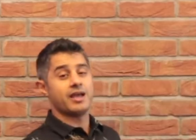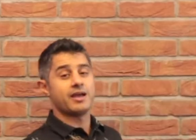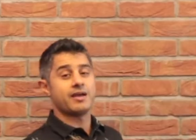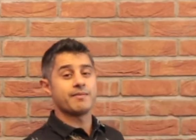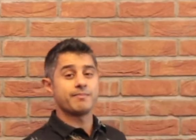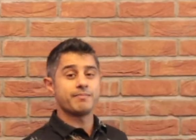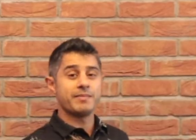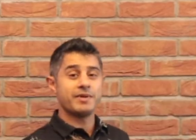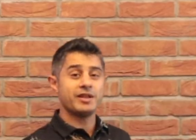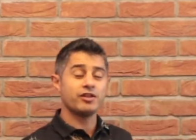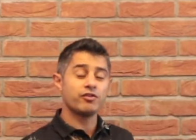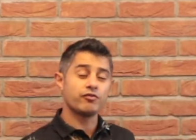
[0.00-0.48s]

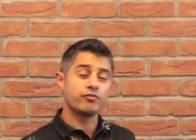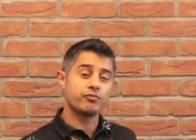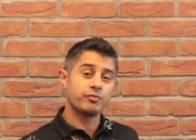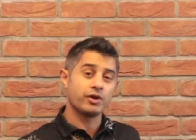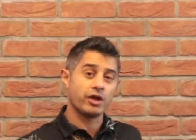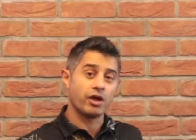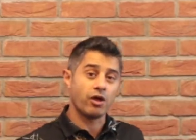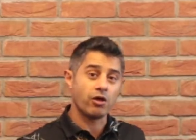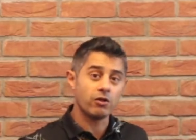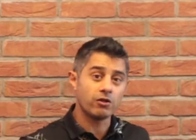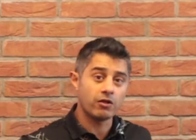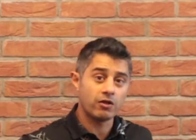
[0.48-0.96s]
many of my
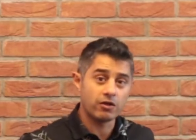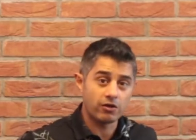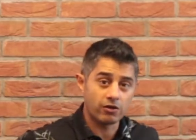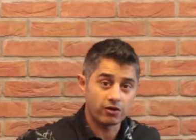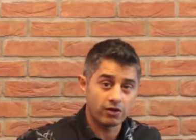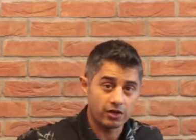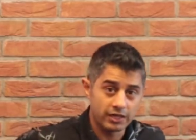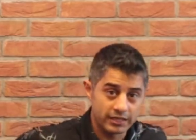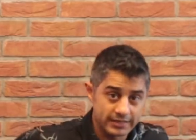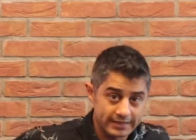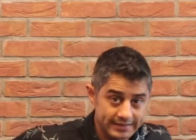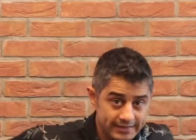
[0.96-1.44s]
online
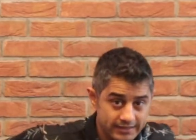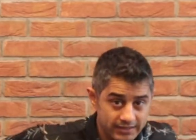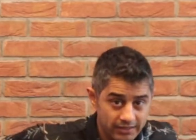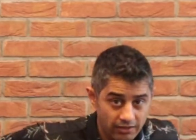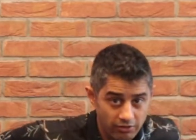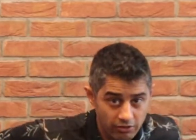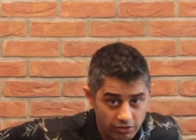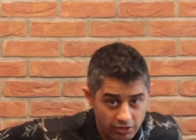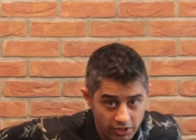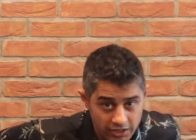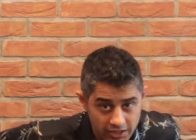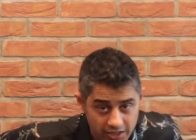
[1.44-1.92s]
clients
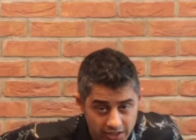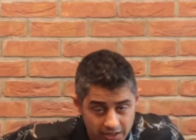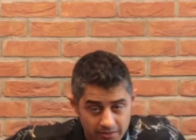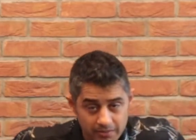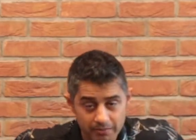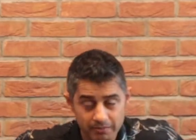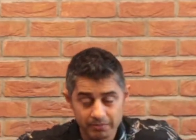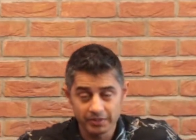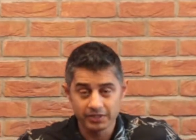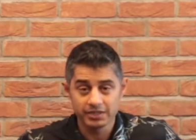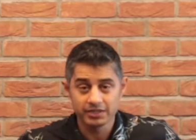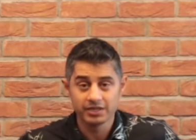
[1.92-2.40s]
are
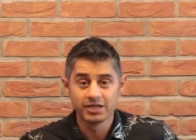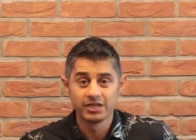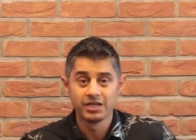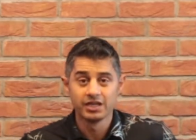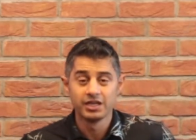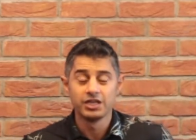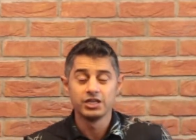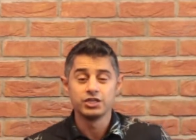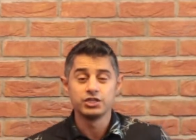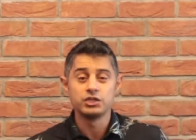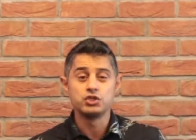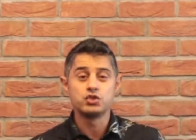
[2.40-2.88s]
been
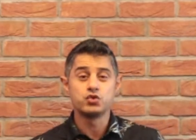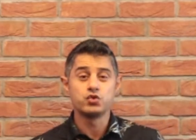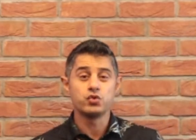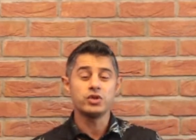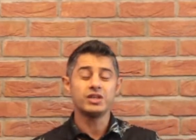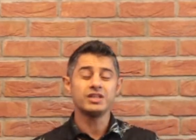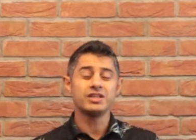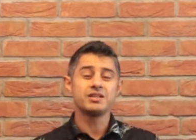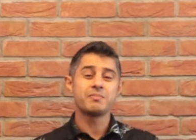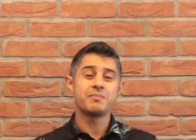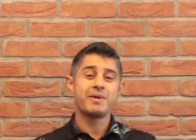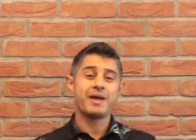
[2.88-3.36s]

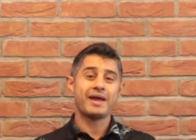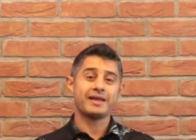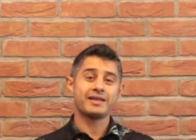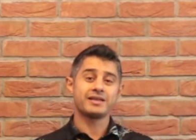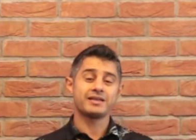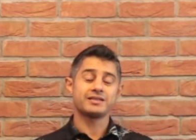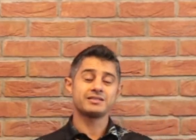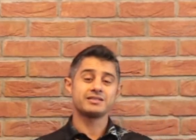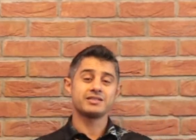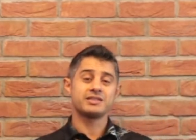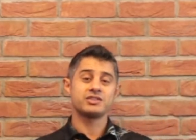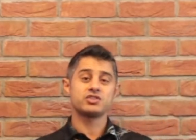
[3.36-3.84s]
doing the back
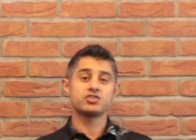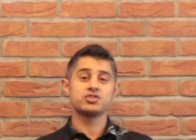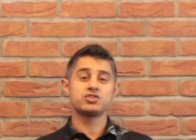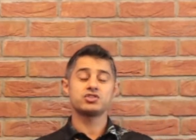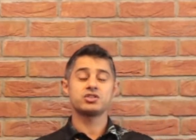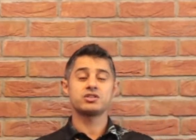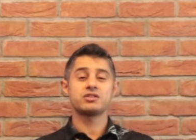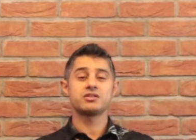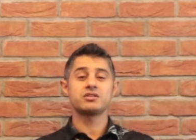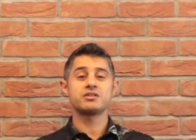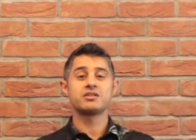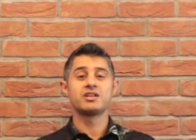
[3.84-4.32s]

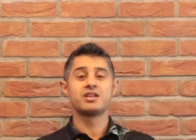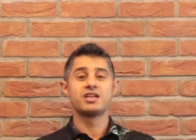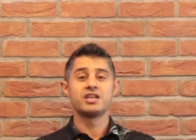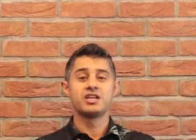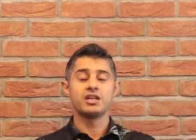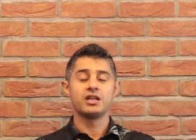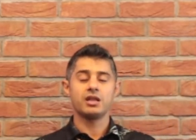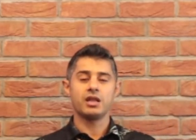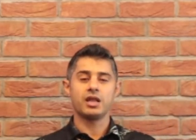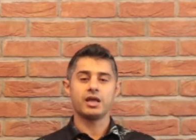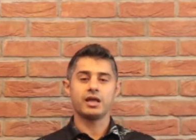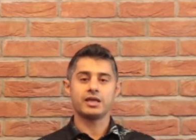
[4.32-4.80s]
extension
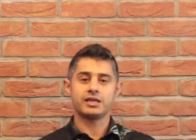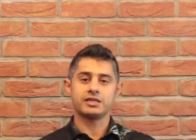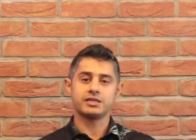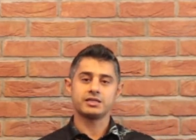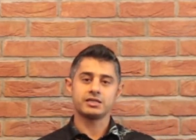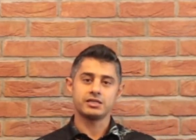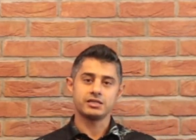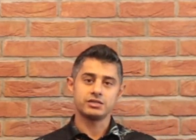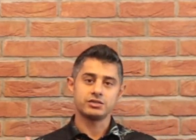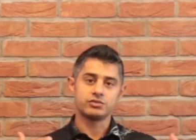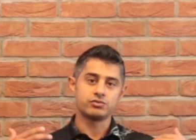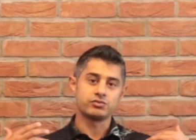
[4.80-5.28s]
like
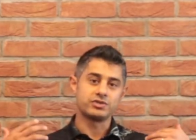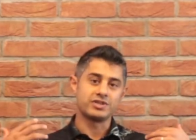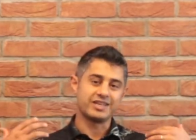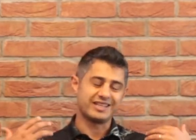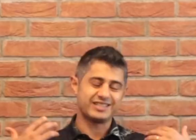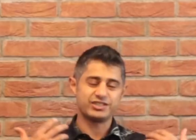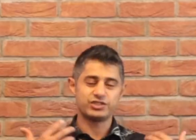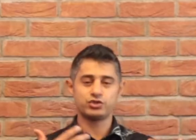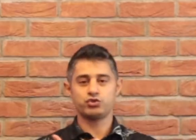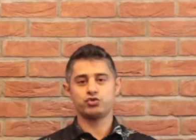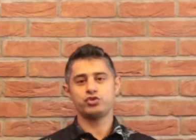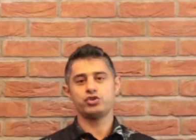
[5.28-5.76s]
to the
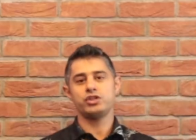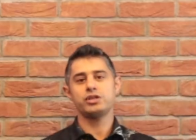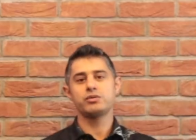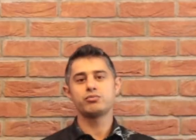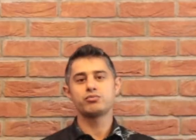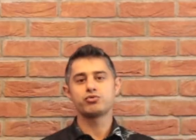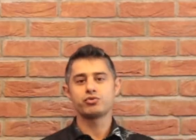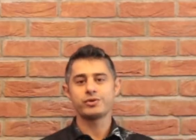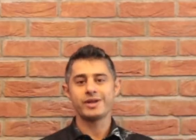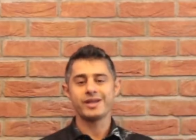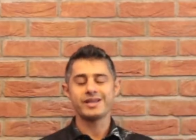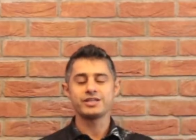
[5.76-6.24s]

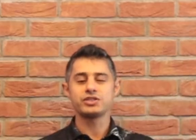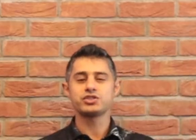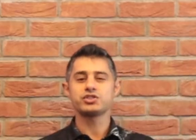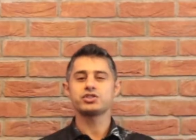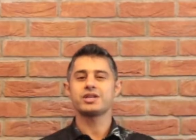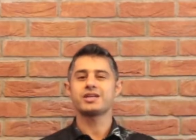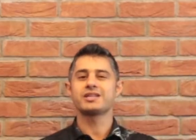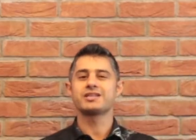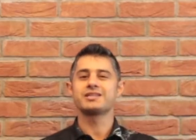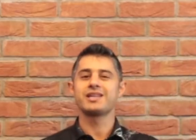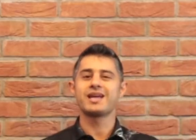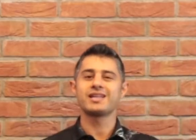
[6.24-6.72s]
extreme range,
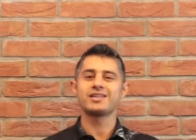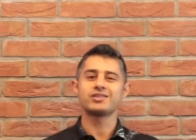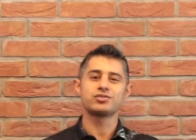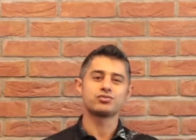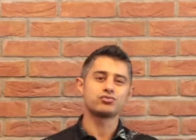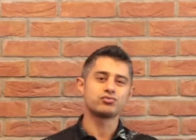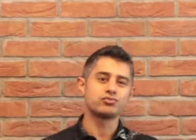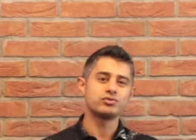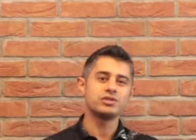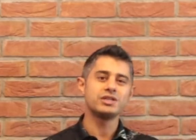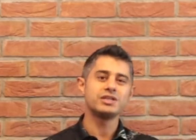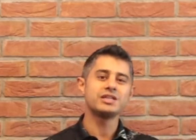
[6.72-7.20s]
and that
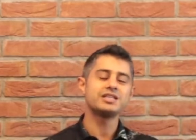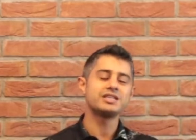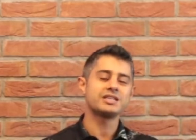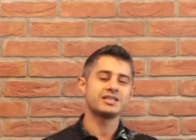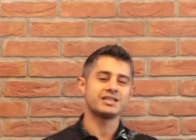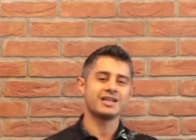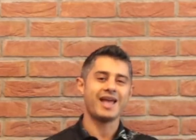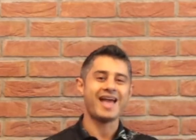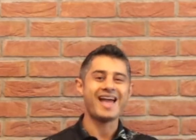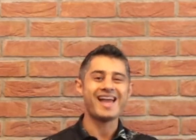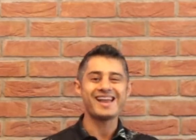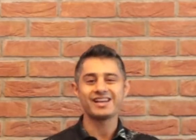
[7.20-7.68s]
really can
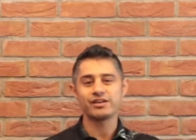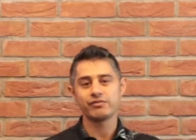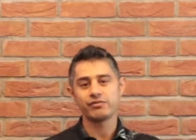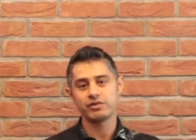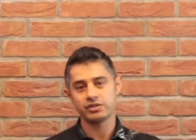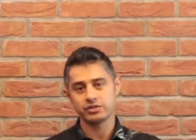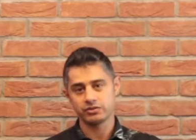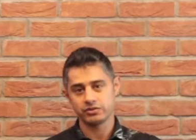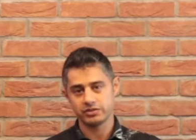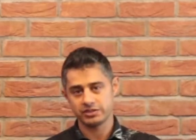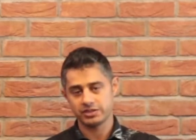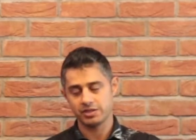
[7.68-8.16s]
aggravate
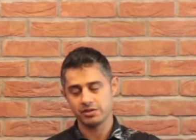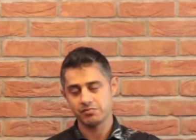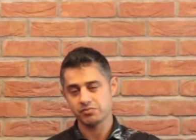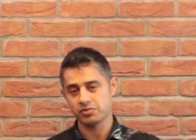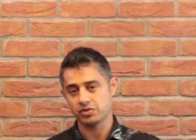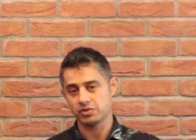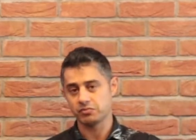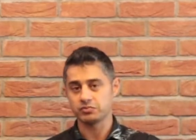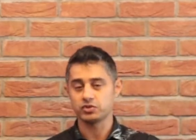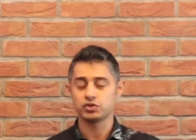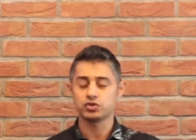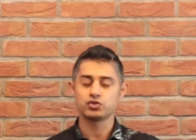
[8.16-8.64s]
your
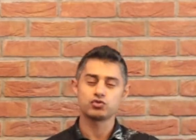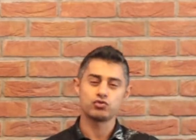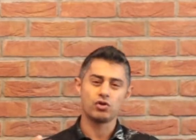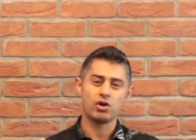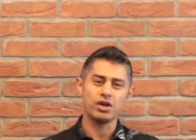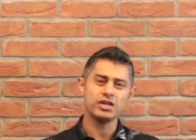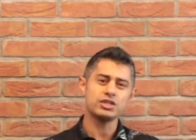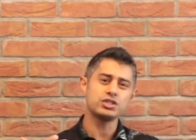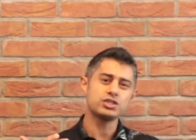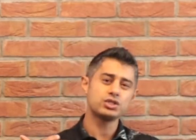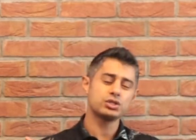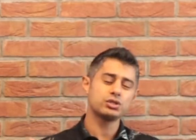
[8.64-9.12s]
symptoms.
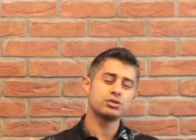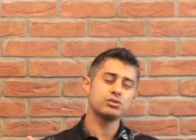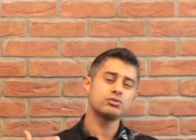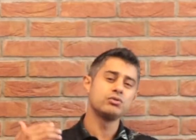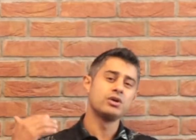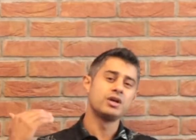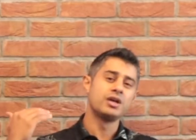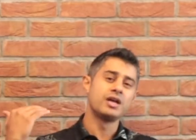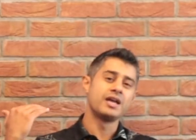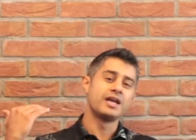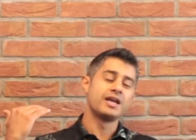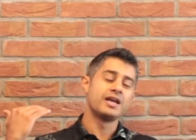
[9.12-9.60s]
Try to
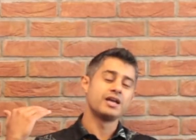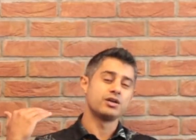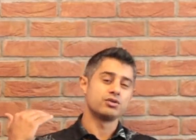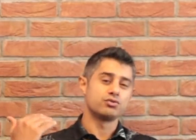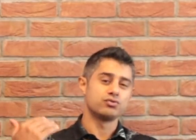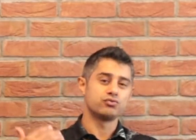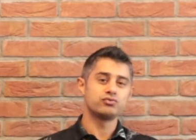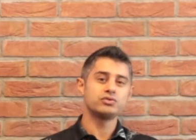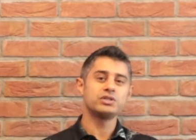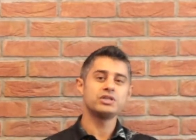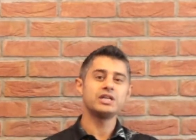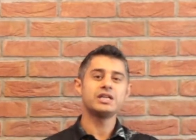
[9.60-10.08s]

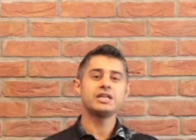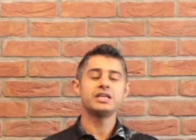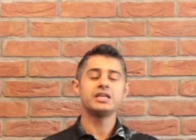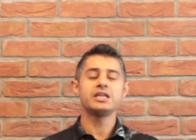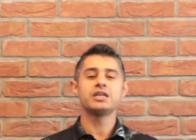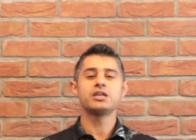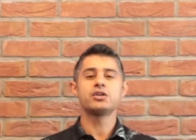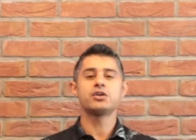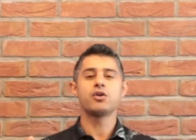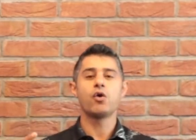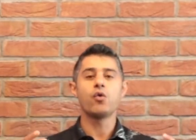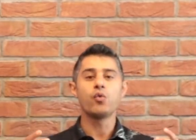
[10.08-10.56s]
really
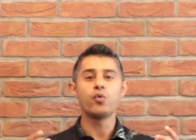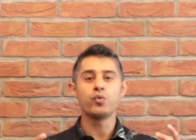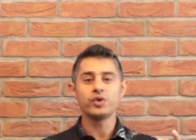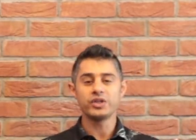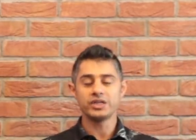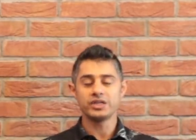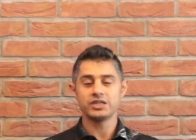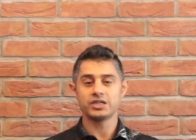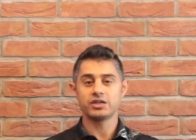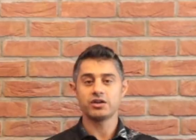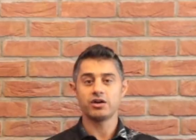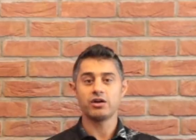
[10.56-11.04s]
go
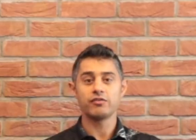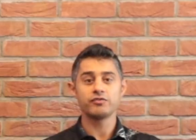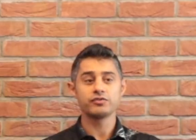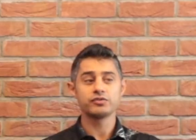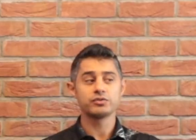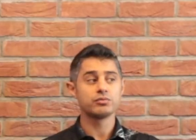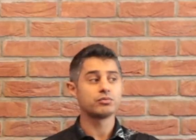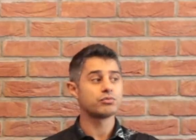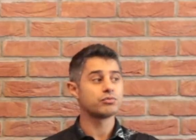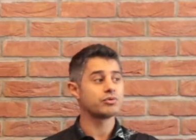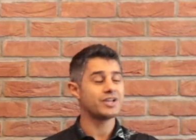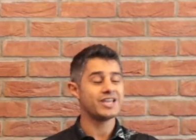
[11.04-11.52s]
within a
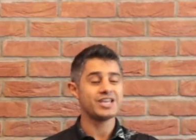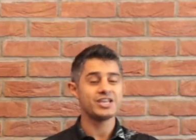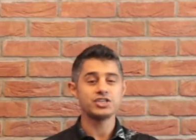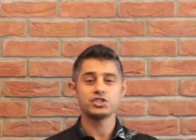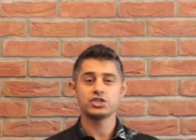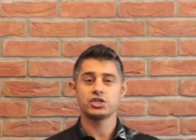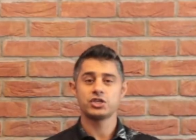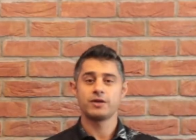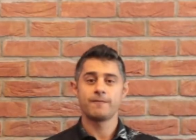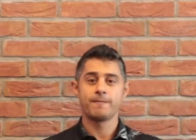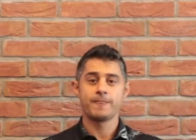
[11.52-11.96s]
comfortable range.